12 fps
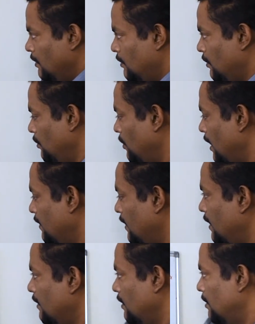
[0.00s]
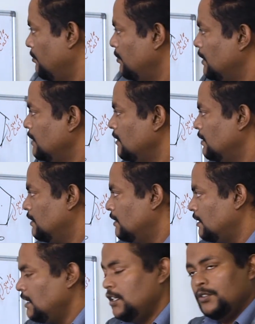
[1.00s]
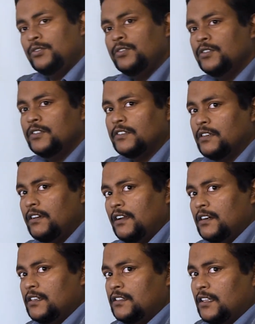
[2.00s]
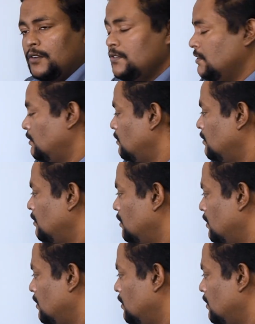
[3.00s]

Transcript: So you add that number into 700,000.